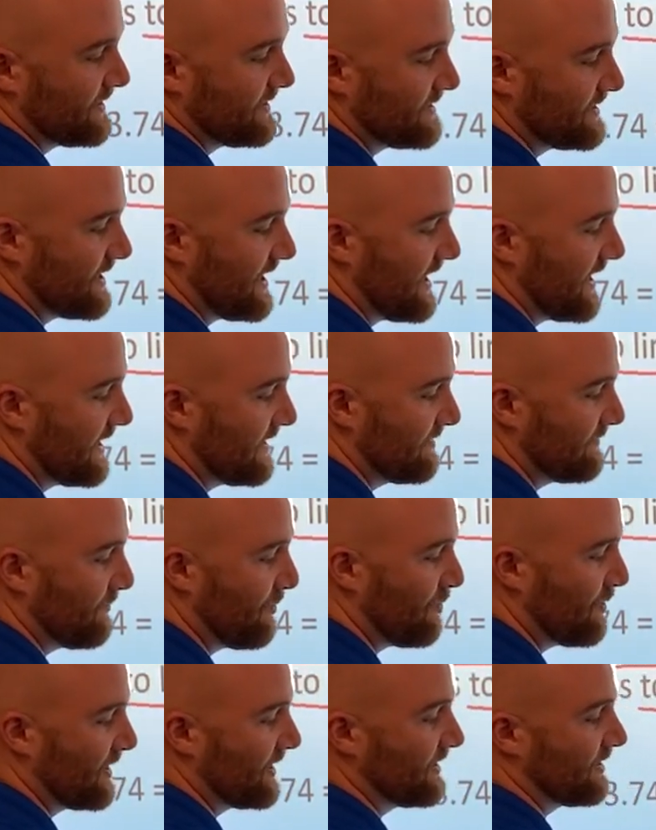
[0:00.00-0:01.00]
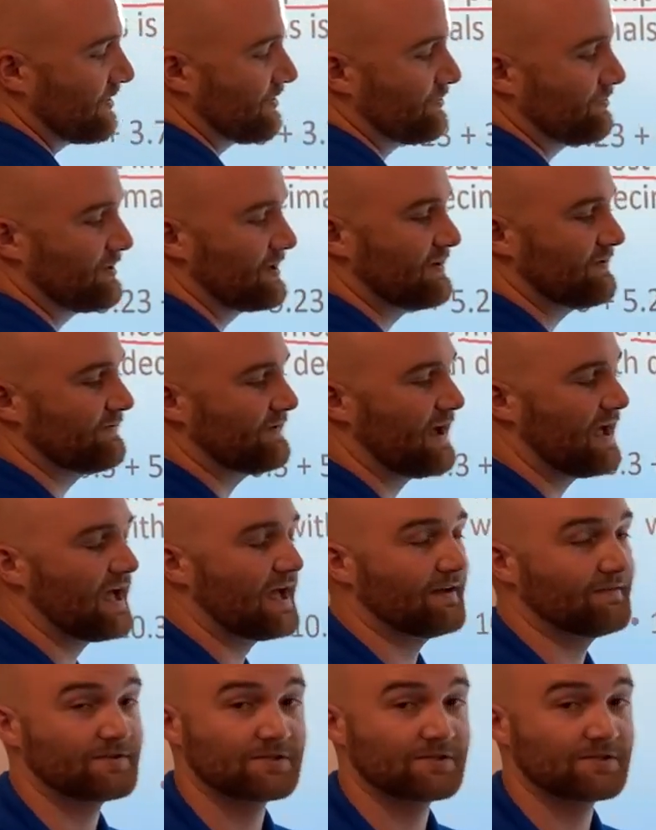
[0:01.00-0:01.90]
10.35.